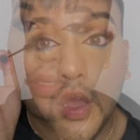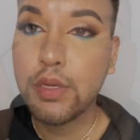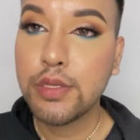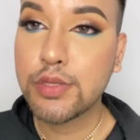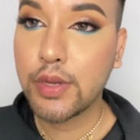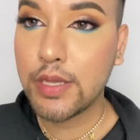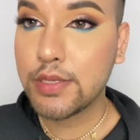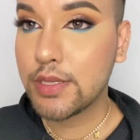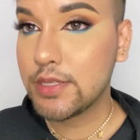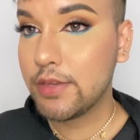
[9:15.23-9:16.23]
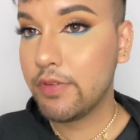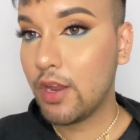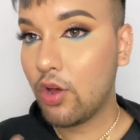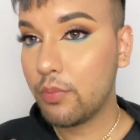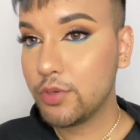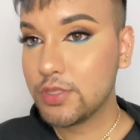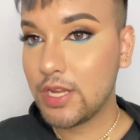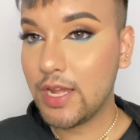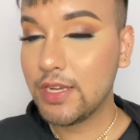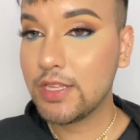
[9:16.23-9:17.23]
So guys, you can see we are almost
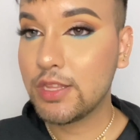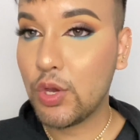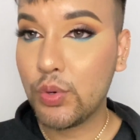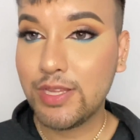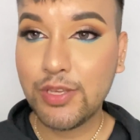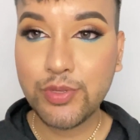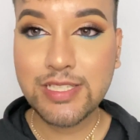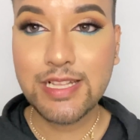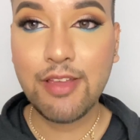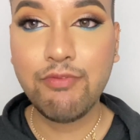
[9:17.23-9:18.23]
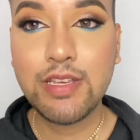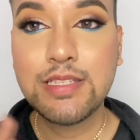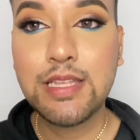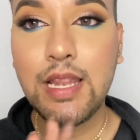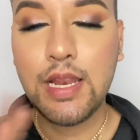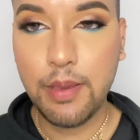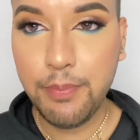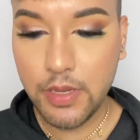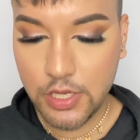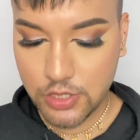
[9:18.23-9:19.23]
done. The only thing which is left is the lip.
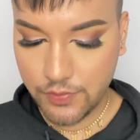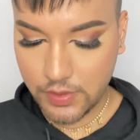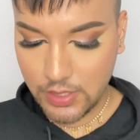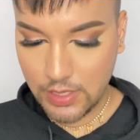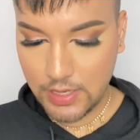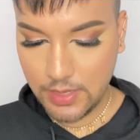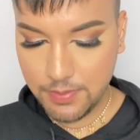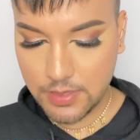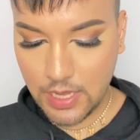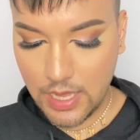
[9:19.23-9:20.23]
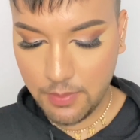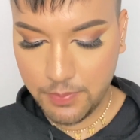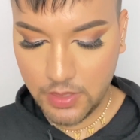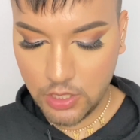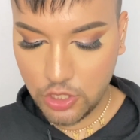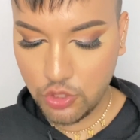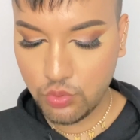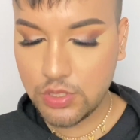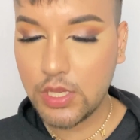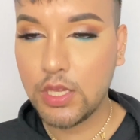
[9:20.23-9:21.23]
So for the lips, I'll be
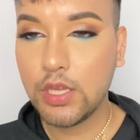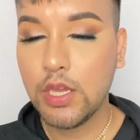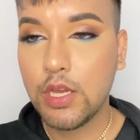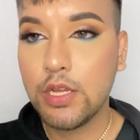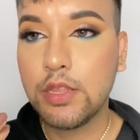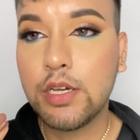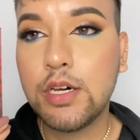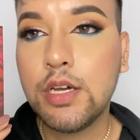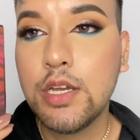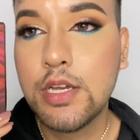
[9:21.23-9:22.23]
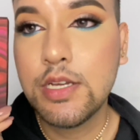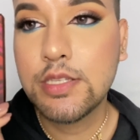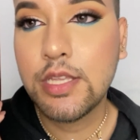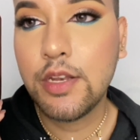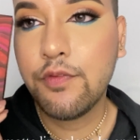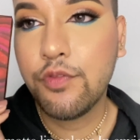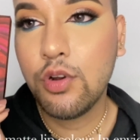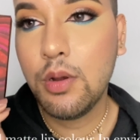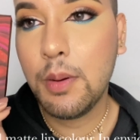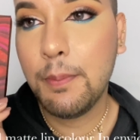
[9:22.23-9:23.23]
using the Sinful
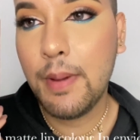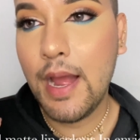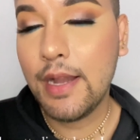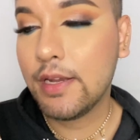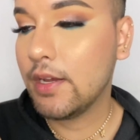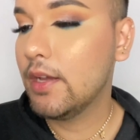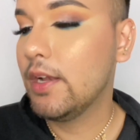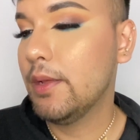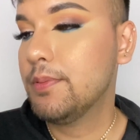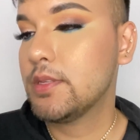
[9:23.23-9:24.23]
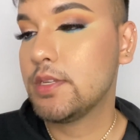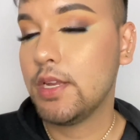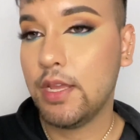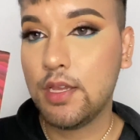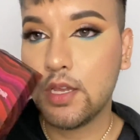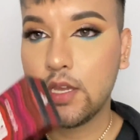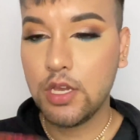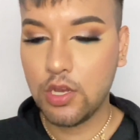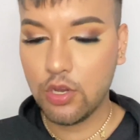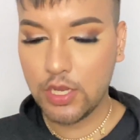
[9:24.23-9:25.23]
Matte Lipstick,
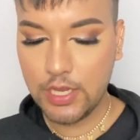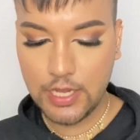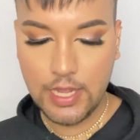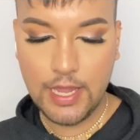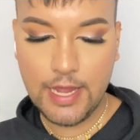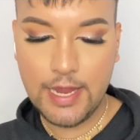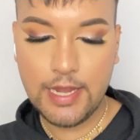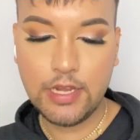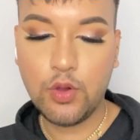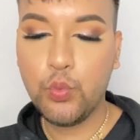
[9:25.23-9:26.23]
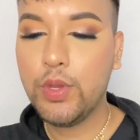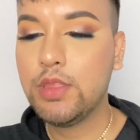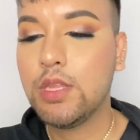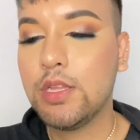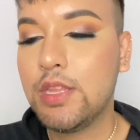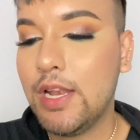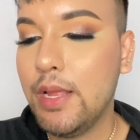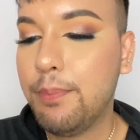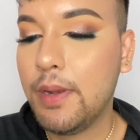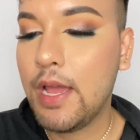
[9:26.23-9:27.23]
okay, and with the
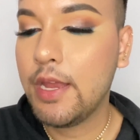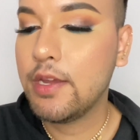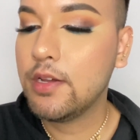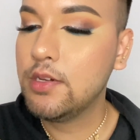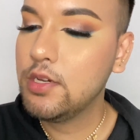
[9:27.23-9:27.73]
lip liner